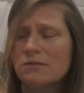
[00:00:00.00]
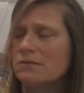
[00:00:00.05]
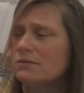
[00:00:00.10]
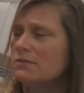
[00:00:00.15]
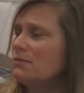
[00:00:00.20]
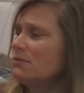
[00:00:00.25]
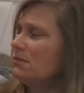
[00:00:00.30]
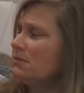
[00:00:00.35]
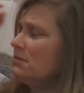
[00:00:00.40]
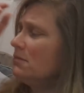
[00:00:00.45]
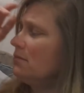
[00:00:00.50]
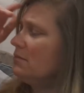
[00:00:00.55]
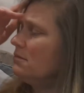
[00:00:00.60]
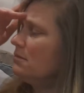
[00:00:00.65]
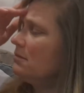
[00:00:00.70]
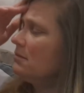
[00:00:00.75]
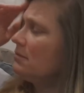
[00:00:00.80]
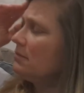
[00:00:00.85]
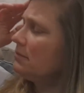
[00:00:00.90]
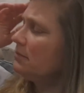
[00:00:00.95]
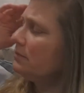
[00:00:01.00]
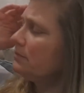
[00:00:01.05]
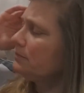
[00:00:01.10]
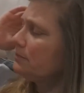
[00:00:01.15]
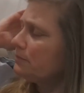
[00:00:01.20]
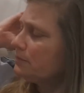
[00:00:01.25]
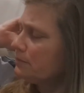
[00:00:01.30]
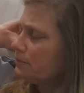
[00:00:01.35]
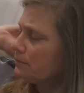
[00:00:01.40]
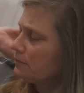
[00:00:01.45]

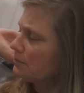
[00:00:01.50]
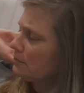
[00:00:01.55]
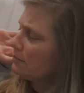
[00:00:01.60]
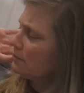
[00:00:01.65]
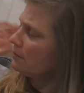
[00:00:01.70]
Nothing is said.